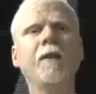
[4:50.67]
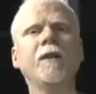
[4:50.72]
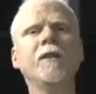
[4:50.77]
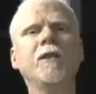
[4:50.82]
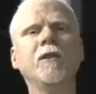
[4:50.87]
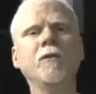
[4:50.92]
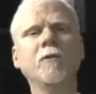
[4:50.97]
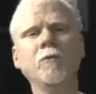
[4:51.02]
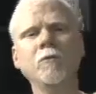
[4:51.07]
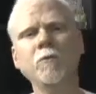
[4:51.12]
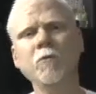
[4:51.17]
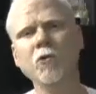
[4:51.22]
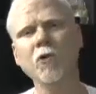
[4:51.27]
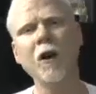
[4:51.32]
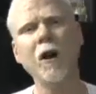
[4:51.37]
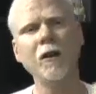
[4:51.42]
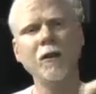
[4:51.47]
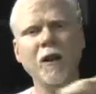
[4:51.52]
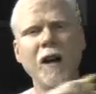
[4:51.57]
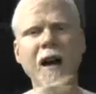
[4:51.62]
and you
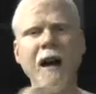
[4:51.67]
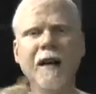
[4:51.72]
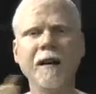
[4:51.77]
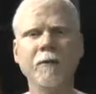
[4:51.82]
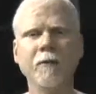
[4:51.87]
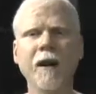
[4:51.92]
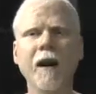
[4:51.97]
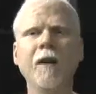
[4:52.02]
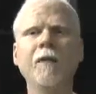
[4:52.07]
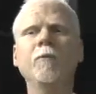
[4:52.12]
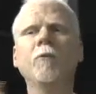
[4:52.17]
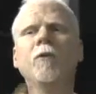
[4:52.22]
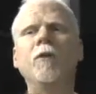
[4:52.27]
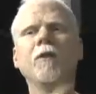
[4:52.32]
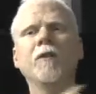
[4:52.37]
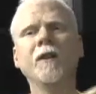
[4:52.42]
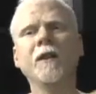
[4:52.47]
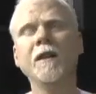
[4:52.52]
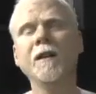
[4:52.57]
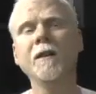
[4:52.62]
draw a line around
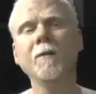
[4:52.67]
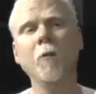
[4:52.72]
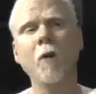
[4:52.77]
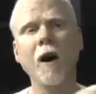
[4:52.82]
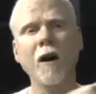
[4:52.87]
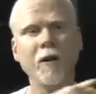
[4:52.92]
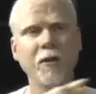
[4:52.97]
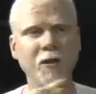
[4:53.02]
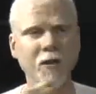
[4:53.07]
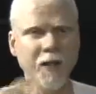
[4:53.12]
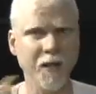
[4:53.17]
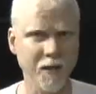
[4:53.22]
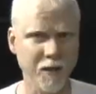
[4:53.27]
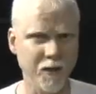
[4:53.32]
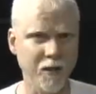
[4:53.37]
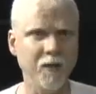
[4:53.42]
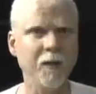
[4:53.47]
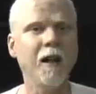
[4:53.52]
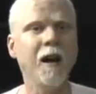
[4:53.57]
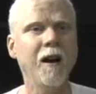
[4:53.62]
where the water
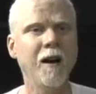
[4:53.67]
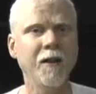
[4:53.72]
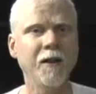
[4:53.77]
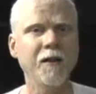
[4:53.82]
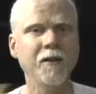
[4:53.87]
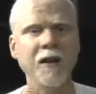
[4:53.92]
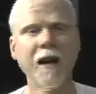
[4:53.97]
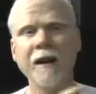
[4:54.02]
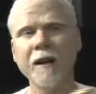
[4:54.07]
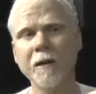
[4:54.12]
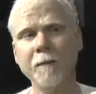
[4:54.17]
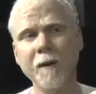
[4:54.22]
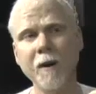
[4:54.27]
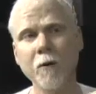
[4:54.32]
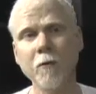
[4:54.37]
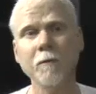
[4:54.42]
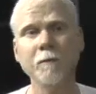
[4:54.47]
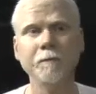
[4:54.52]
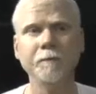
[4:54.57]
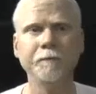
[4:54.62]
sits on the side of the
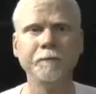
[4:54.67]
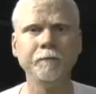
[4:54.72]
boat